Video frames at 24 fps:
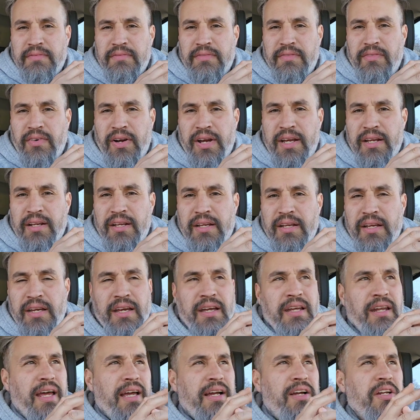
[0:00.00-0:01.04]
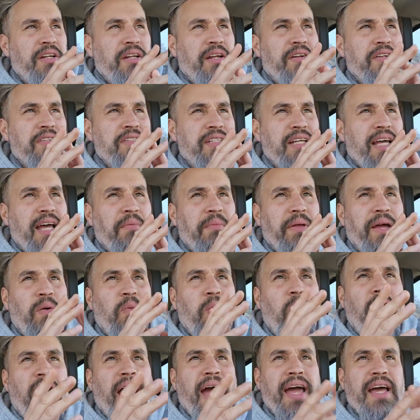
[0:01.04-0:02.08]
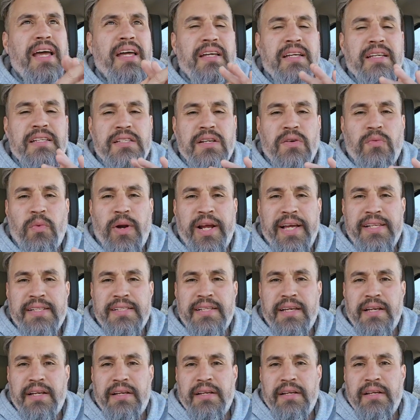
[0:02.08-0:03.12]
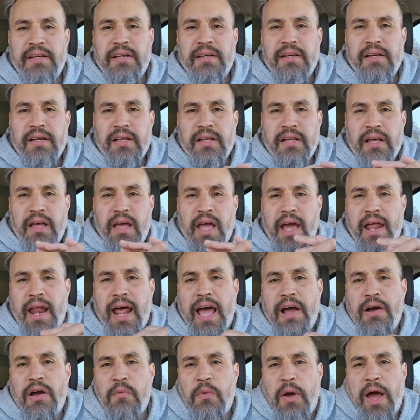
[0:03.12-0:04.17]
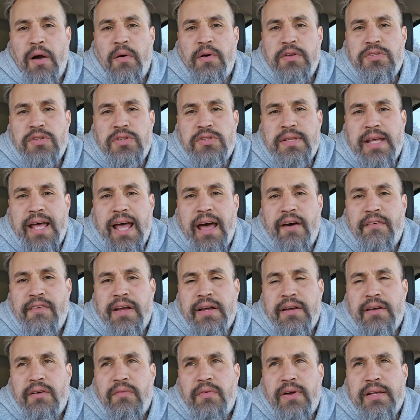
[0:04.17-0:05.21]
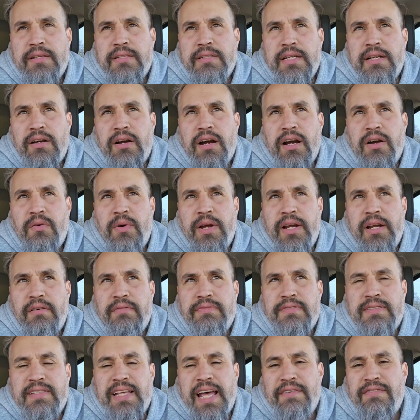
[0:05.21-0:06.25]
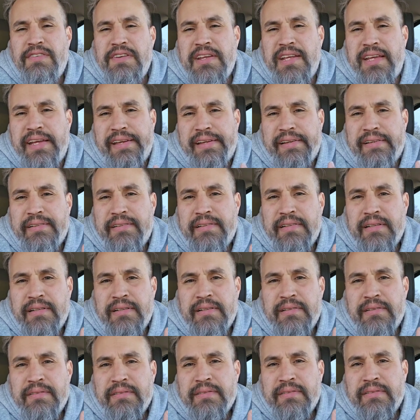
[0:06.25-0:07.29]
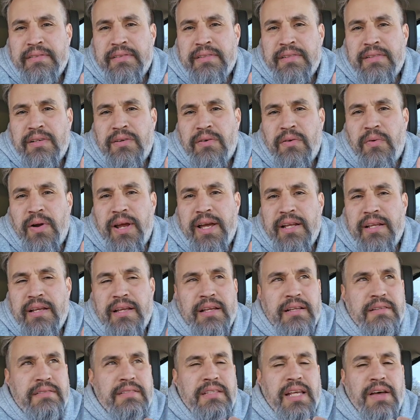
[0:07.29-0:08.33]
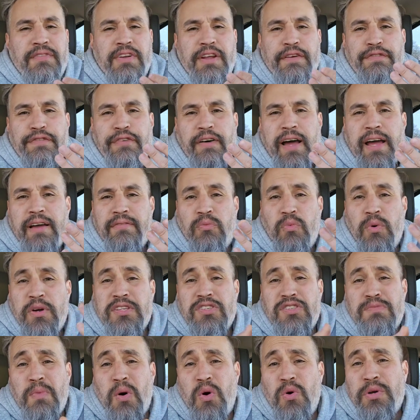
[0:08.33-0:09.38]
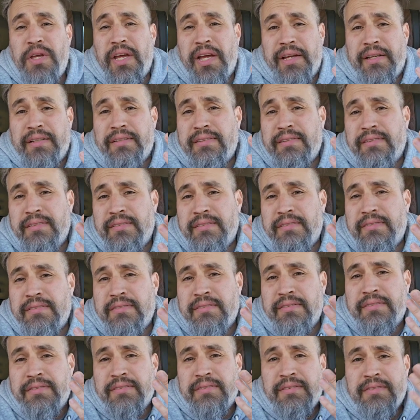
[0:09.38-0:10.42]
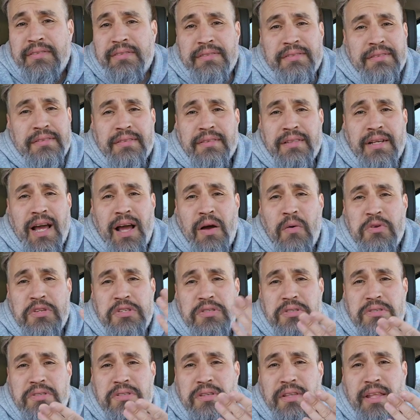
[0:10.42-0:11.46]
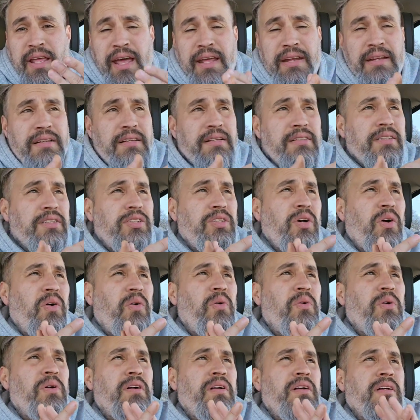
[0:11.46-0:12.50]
right? And I couldn't understand, like, why is it racing? And I was used to having a resting heart rate of 70, right? At 75 with smoking. I was used to that. So